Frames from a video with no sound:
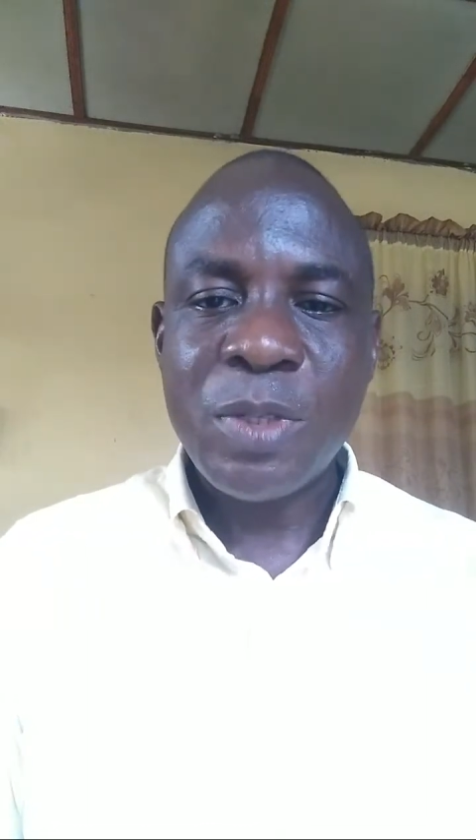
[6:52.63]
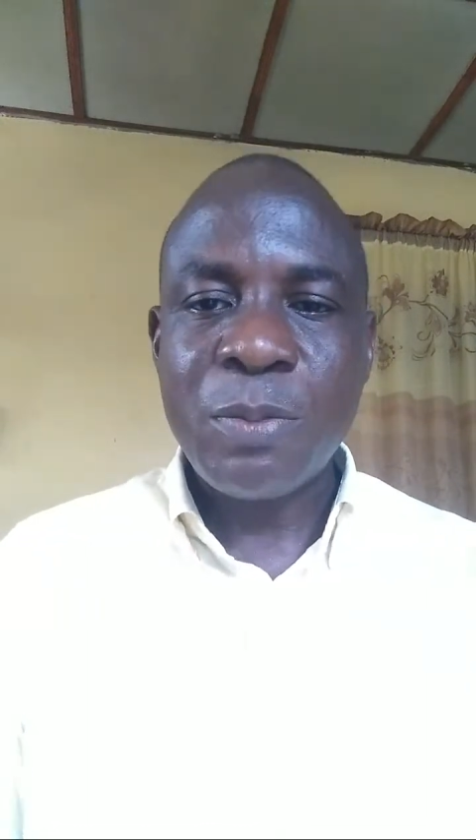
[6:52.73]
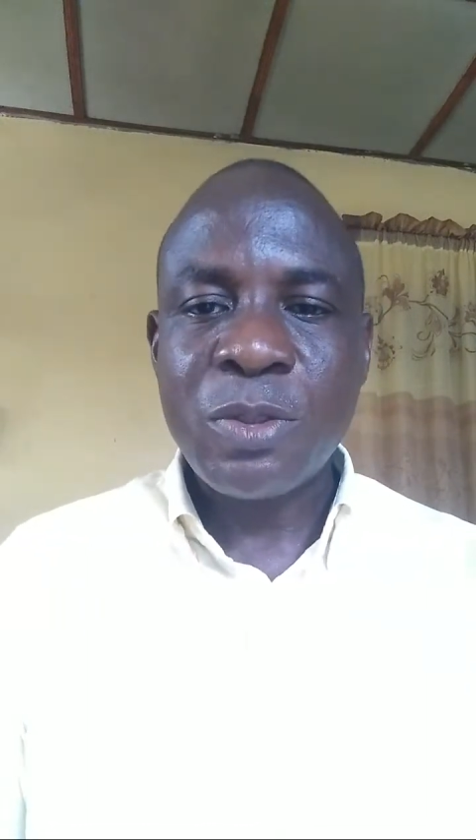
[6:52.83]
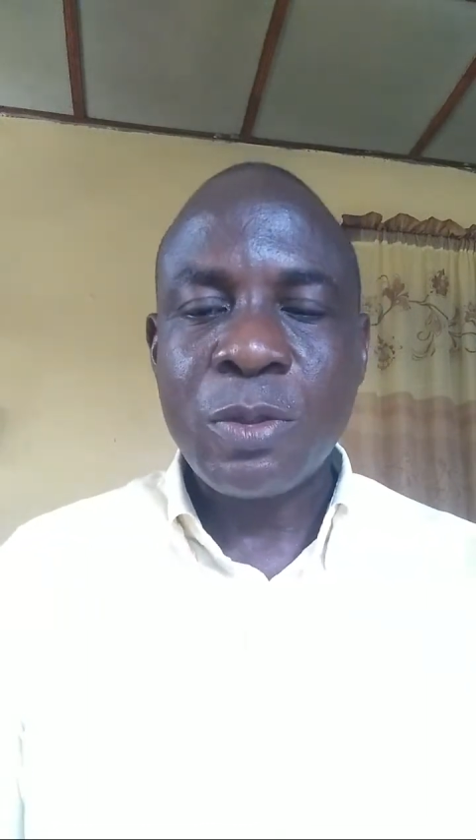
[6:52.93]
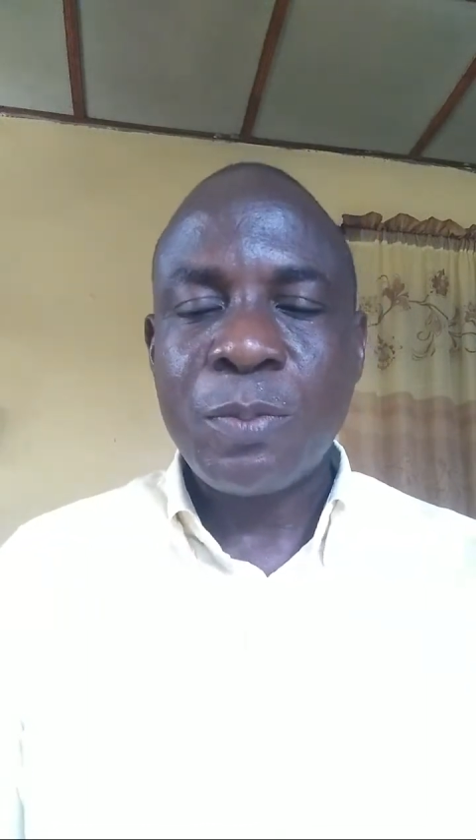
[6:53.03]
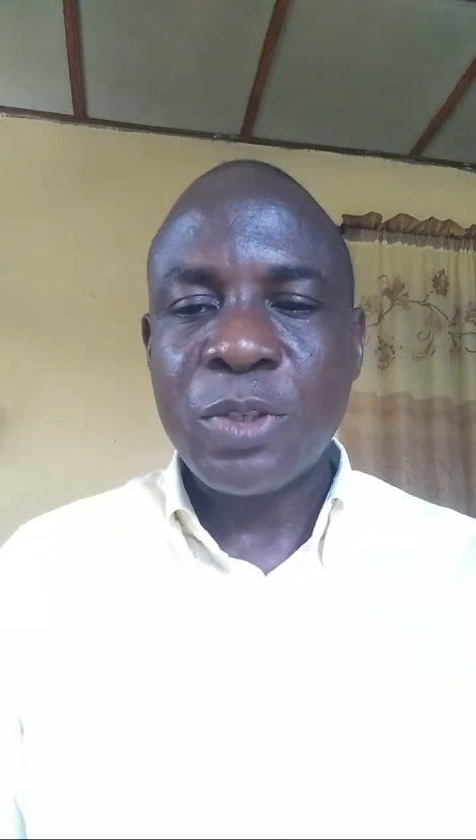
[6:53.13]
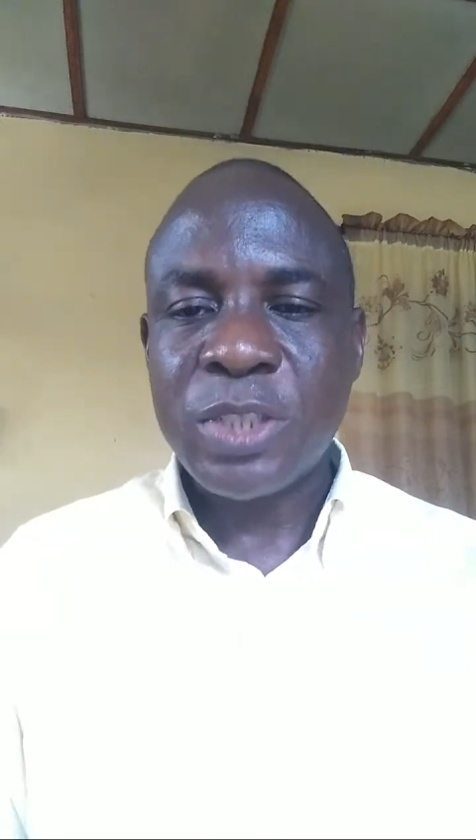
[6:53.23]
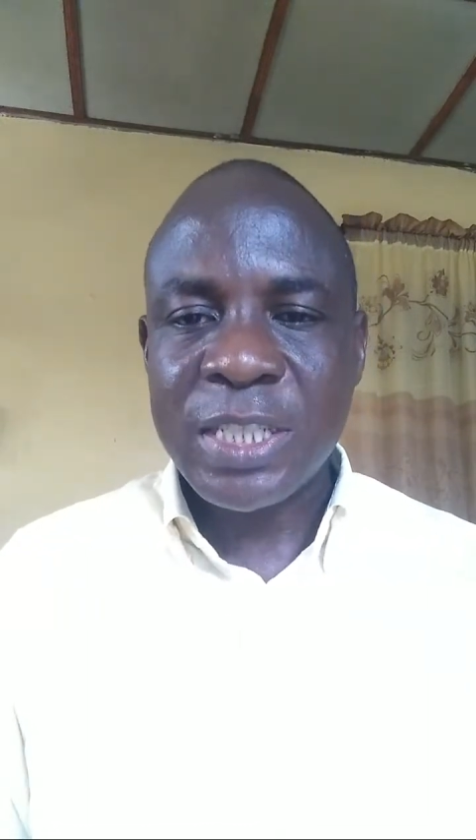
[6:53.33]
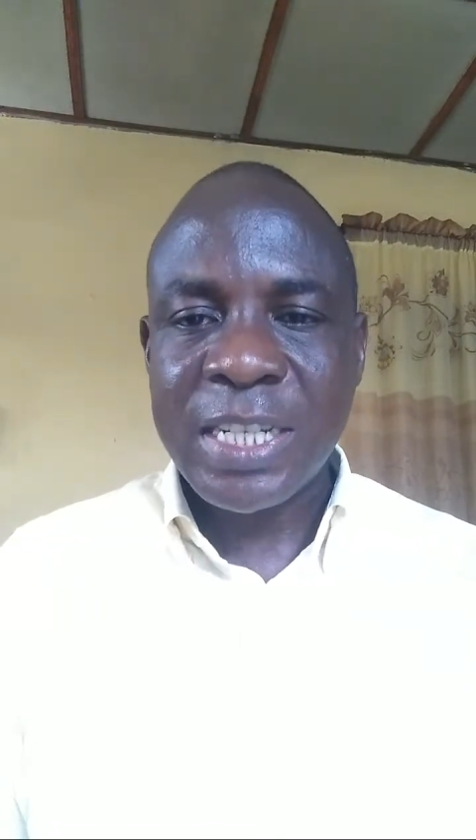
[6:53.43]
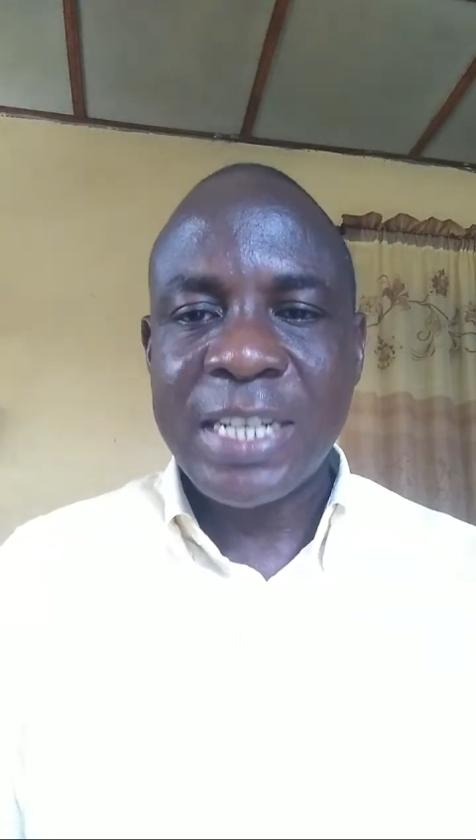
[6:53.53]
able to
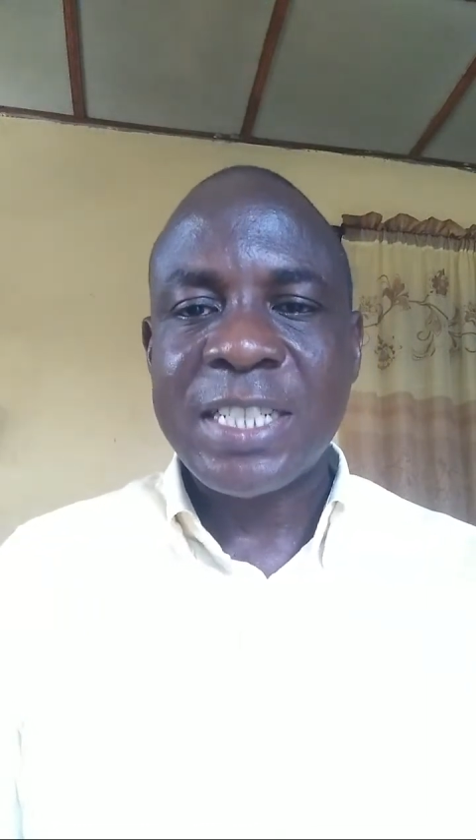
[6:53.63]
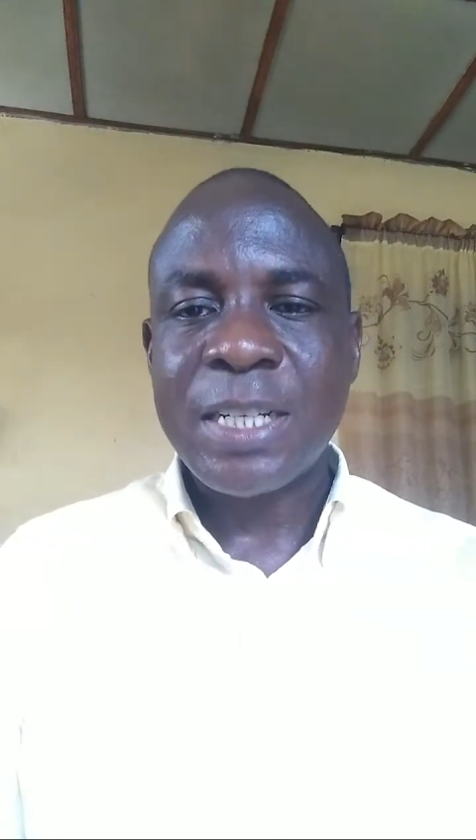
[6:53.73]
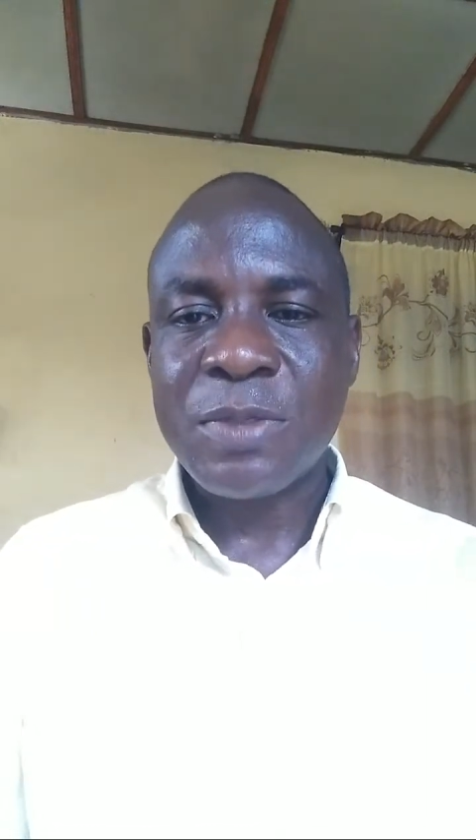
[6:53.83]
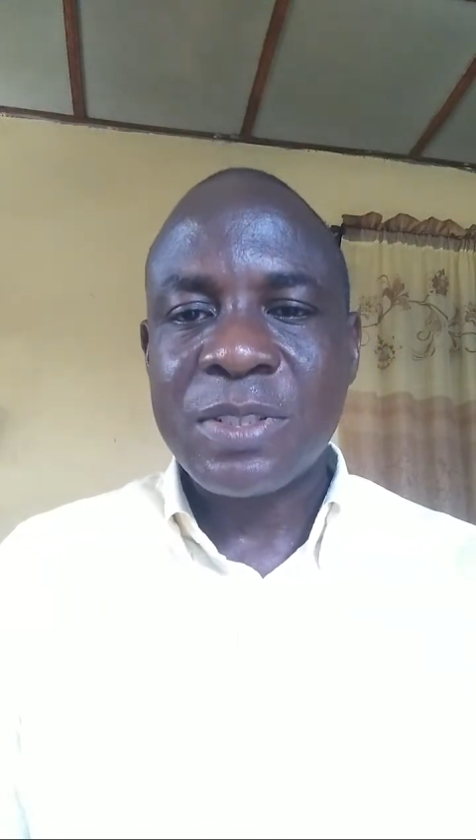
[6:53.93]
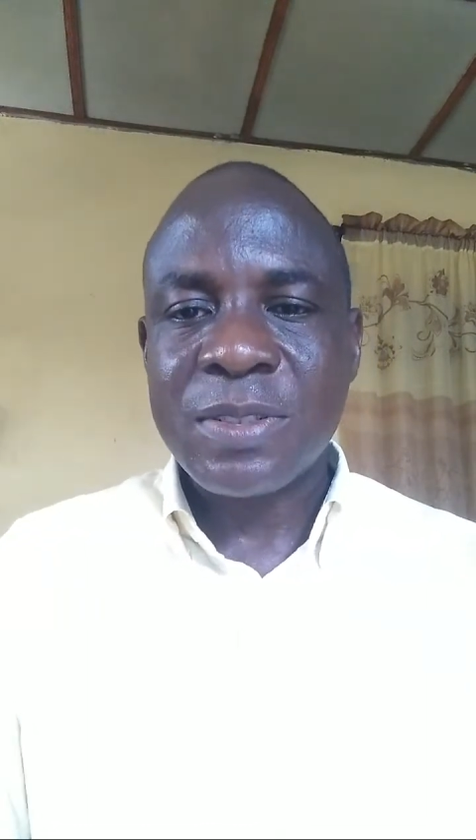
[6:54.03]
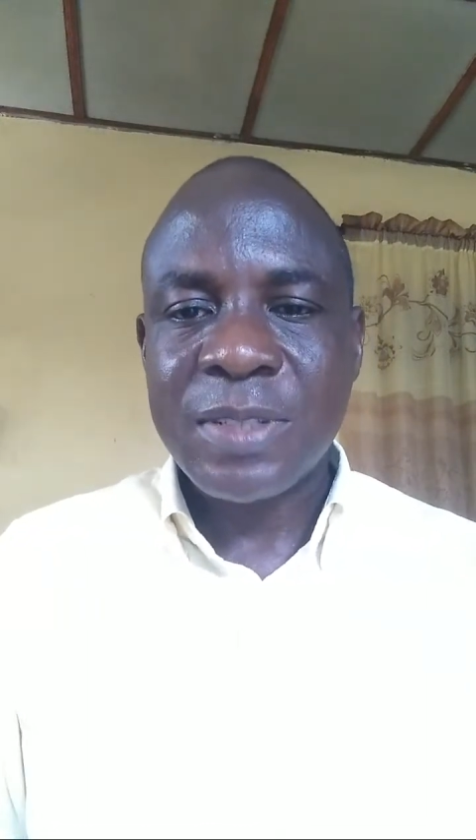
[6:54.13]
purchase items.